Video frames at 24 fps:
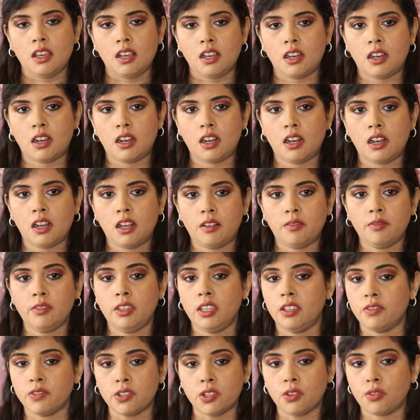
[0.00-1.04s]
Uh,
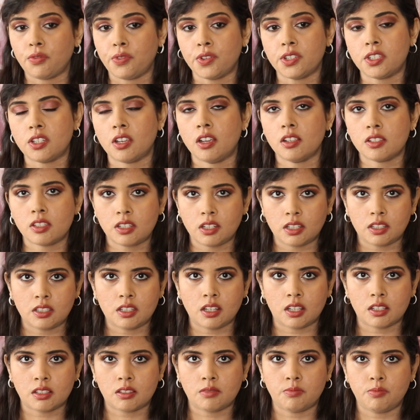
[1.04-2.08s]
even Look Fantastic
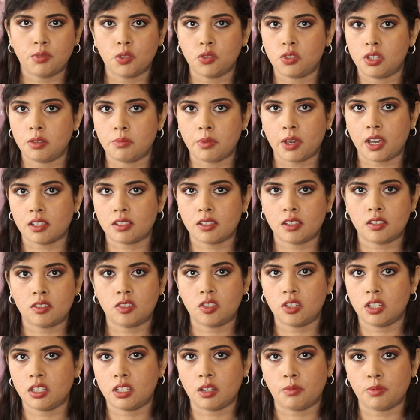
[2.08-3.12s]
does beauty bags as
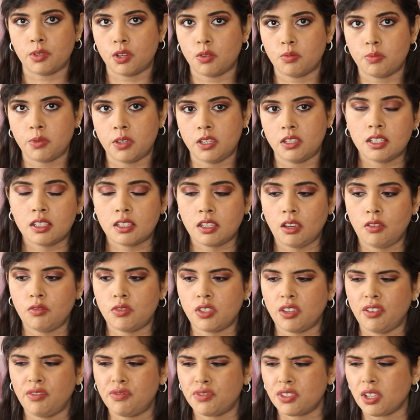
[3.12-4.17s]
GWP. So,
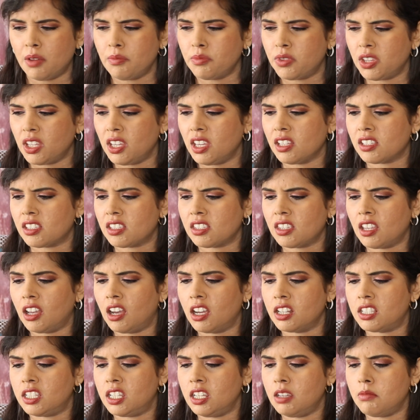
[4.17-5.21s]
so, if something is
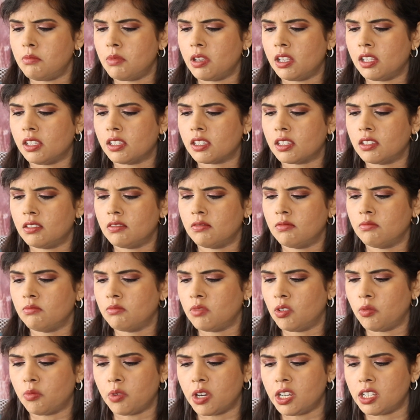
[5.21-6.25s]
30 mils,
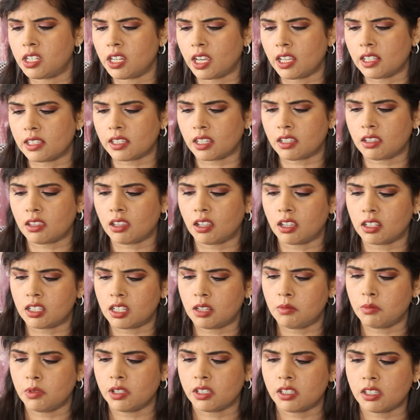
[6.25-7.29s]
retails at
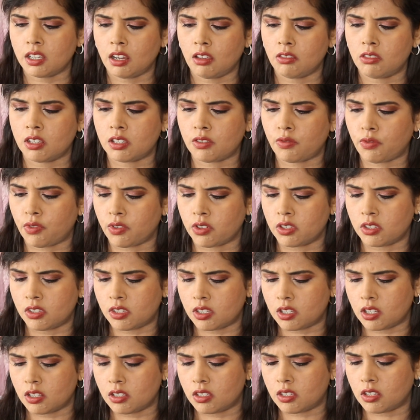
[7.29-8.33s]
30 mils. Now this, for
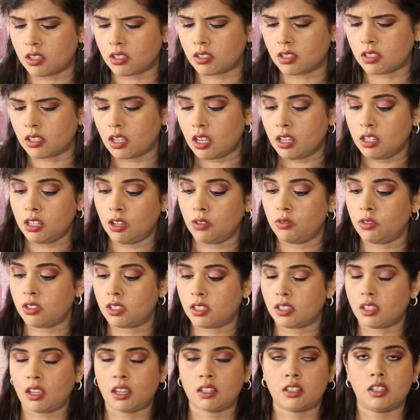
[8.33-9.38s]
instance, this is, no, this
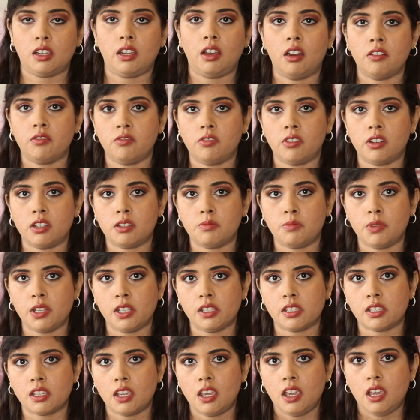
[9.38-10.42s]
is actually 100
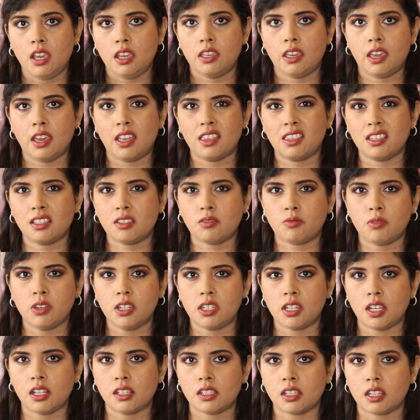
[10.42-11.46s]
mils. Yeah, this
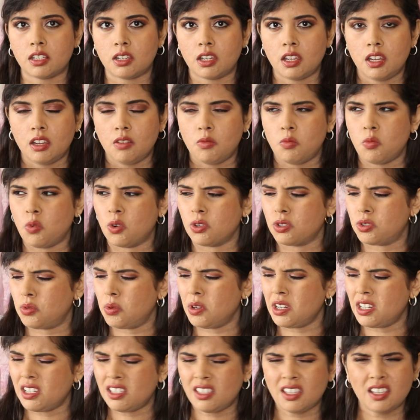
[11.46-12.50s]
retails at what
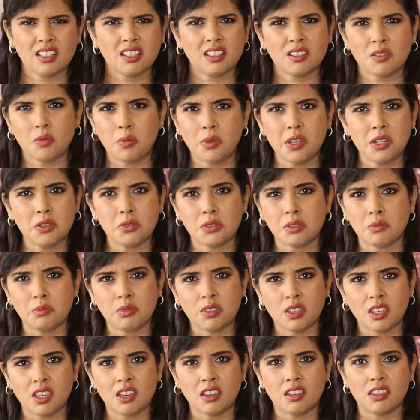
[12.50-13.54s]
26 quid or
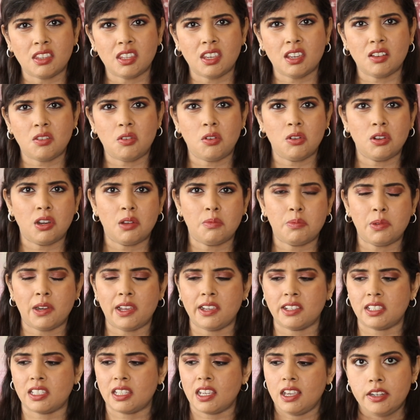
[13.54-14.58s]
something I think all our
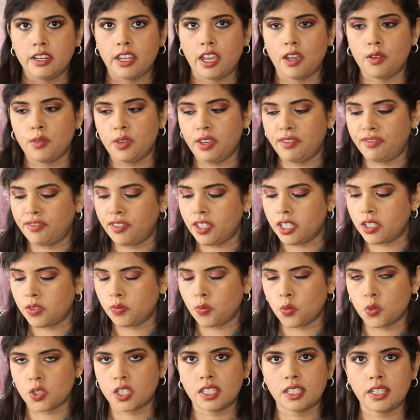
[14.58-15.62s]
plugs. Now if this
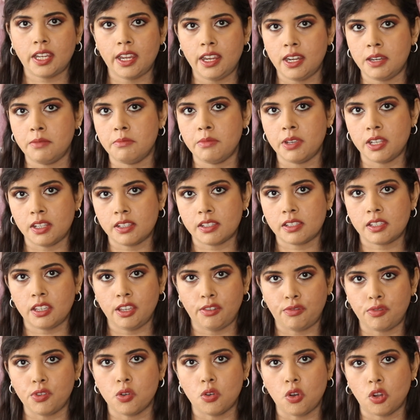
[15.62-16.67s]
was 10 mils,
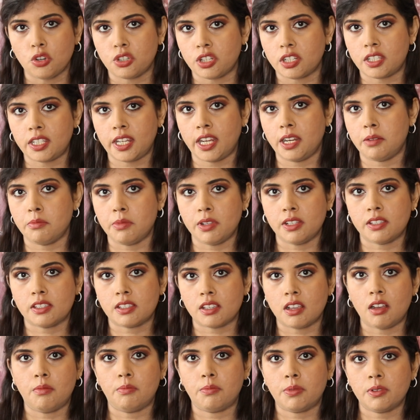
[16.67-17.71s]
if you got a 10 mil
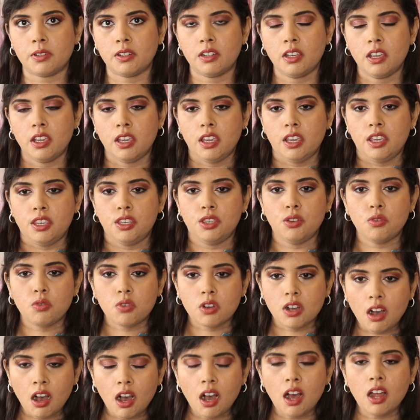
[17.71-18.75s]
sample, you
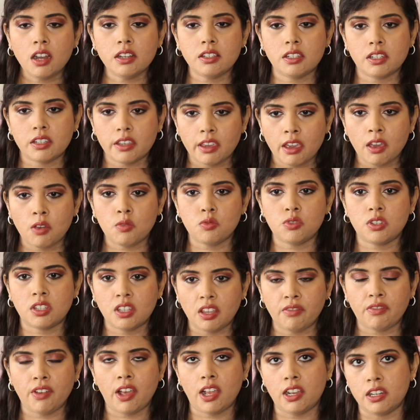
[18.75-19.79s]
can't count
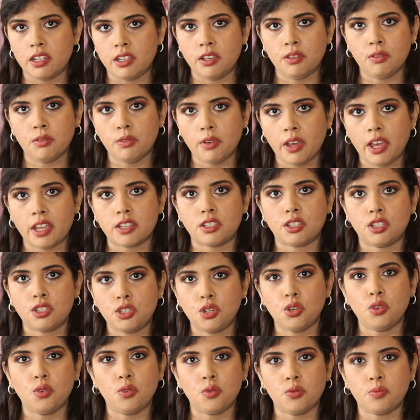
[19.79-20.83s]
the value at
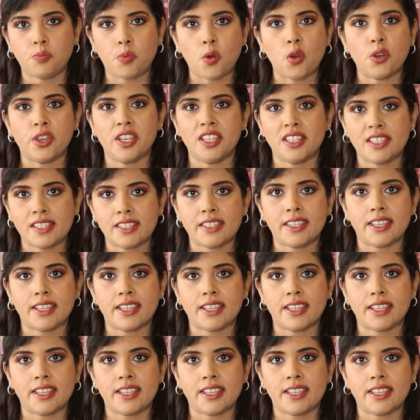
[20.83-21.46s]
2.6